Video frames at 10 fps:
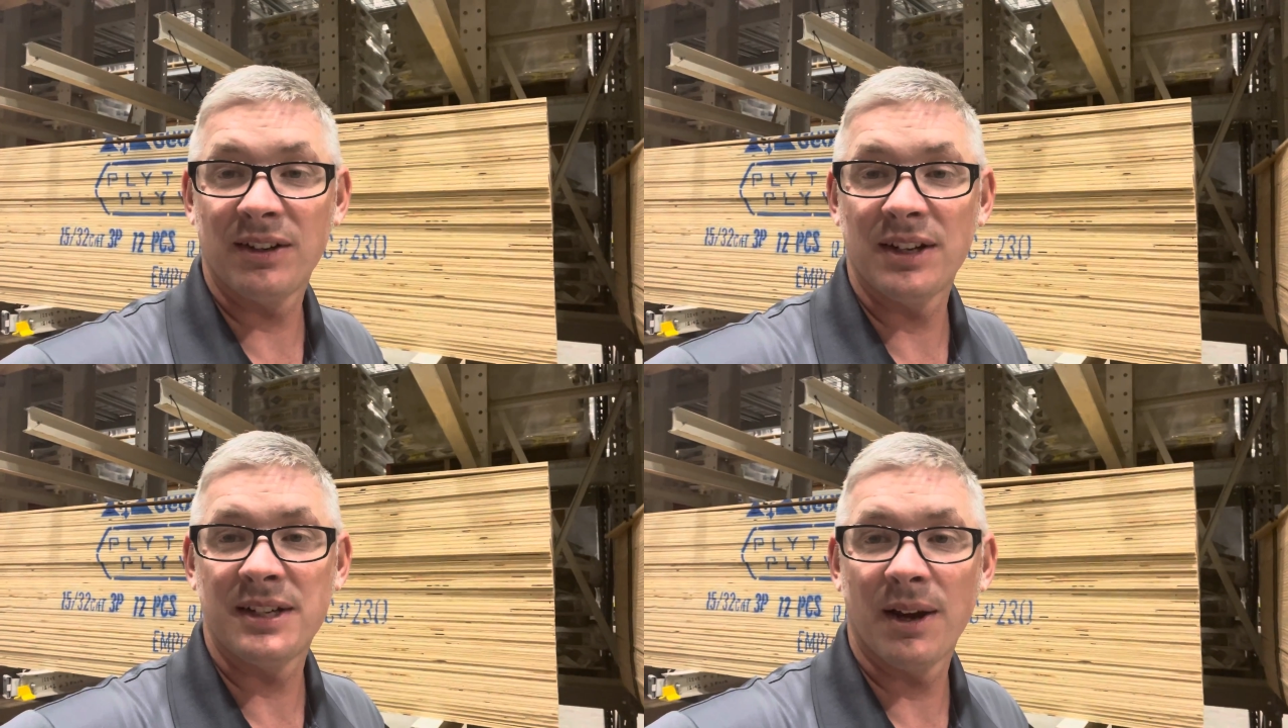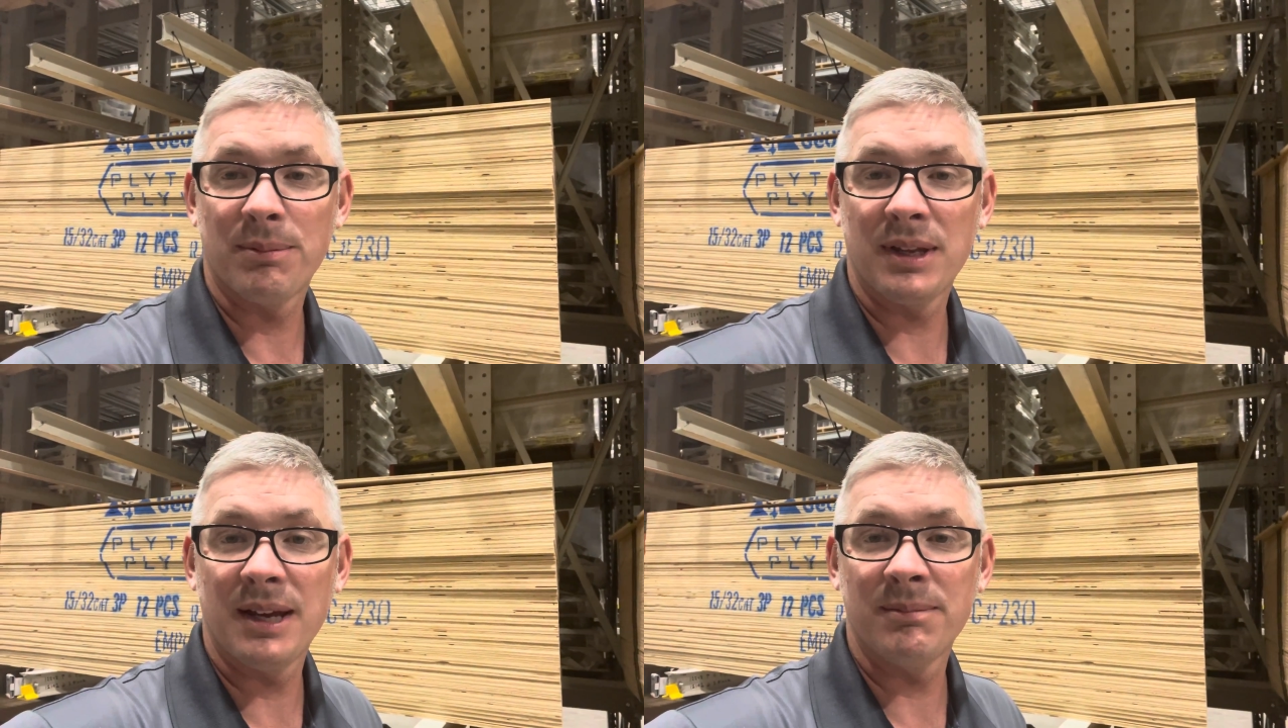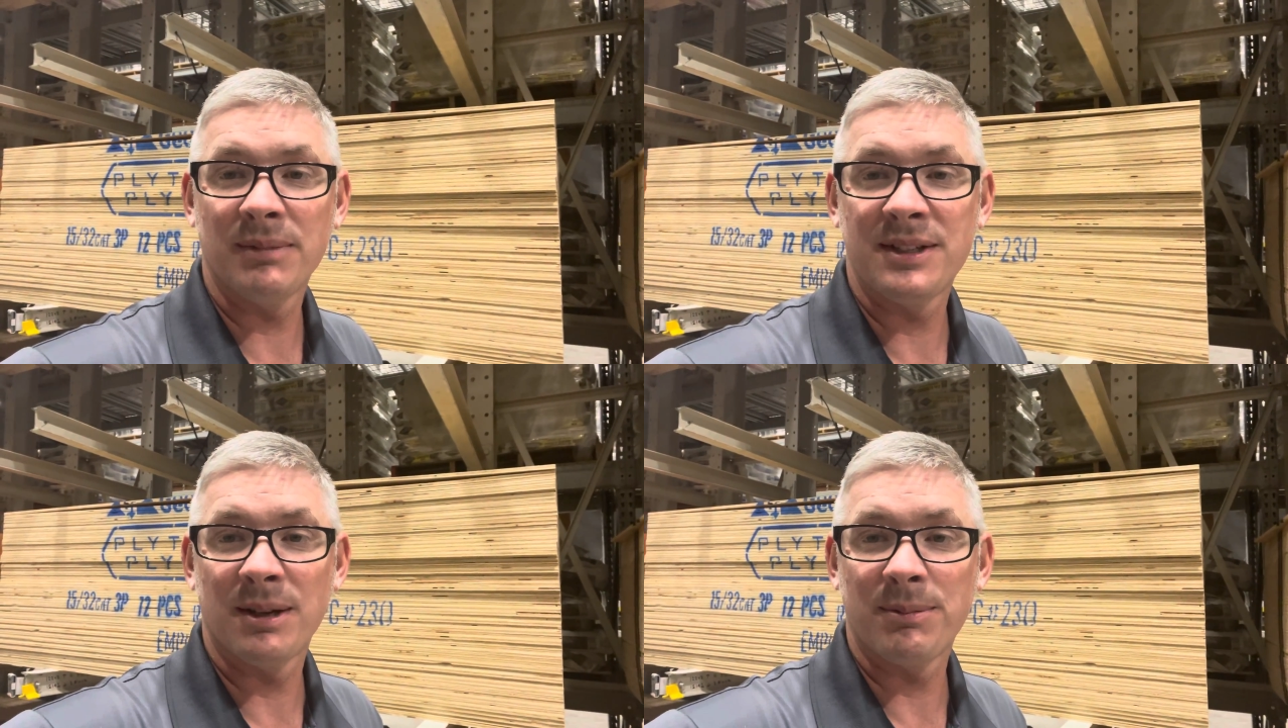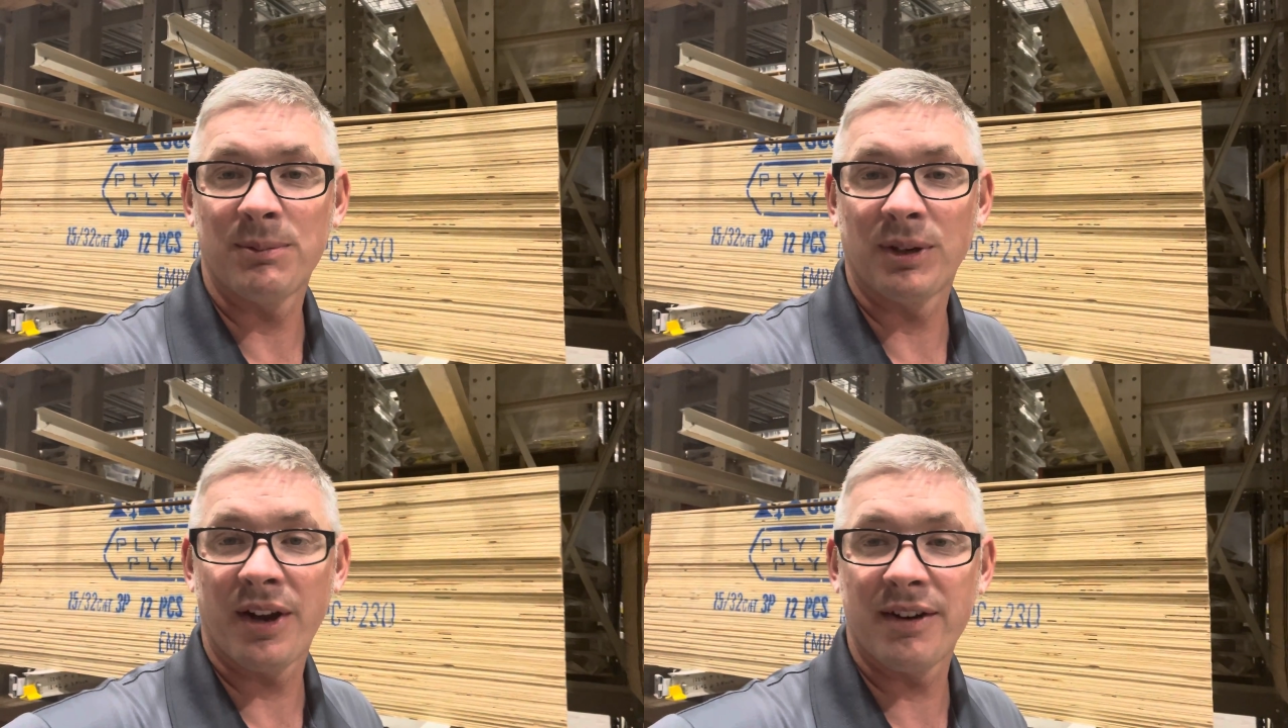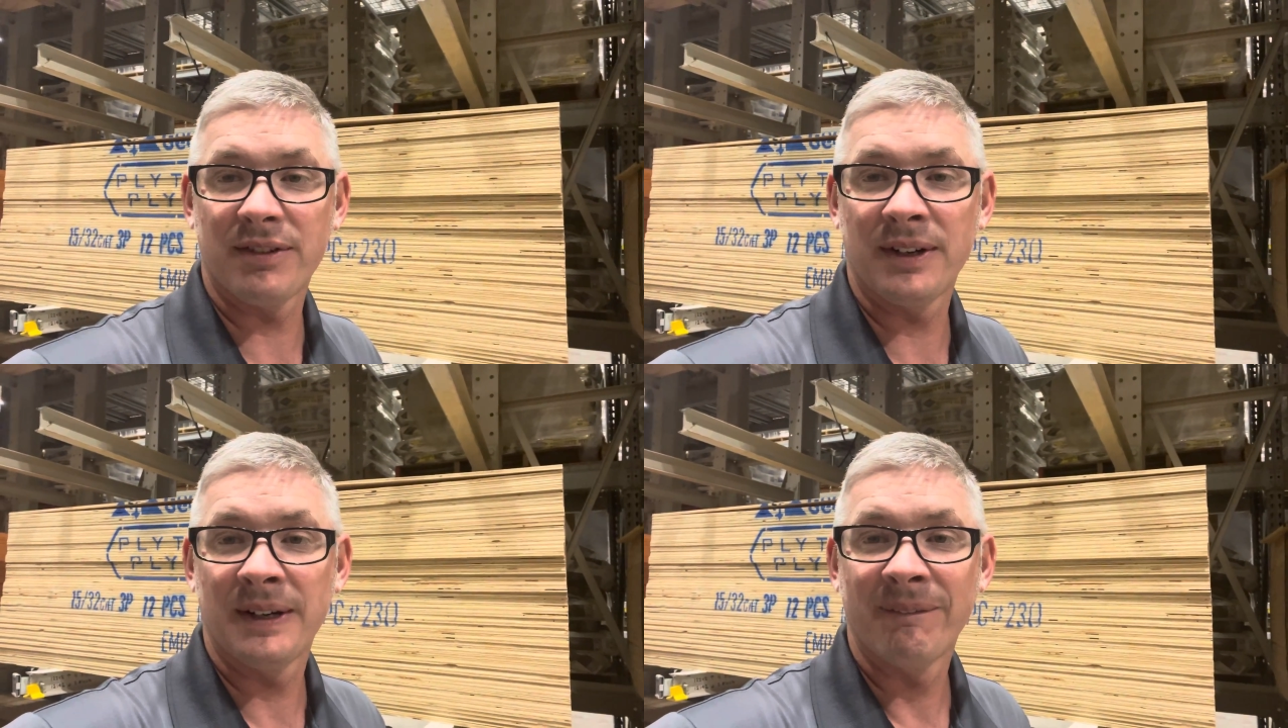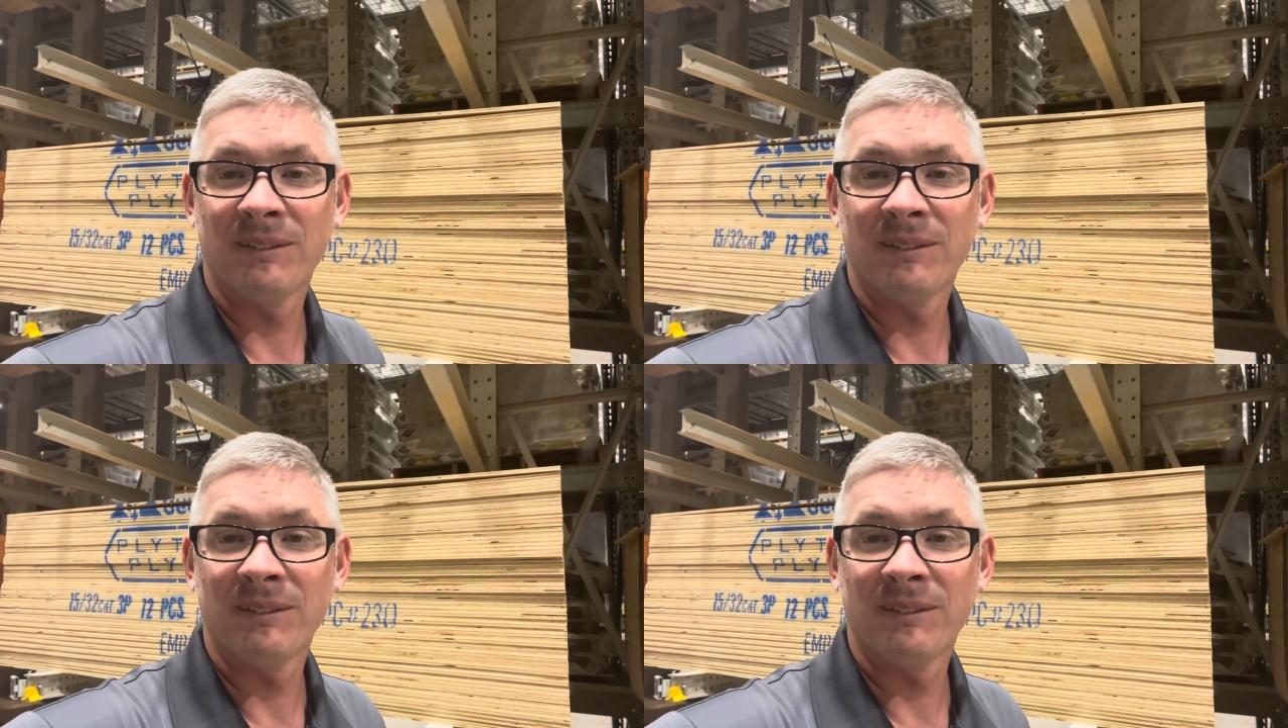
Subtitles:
Let's help them. Let's help them recover.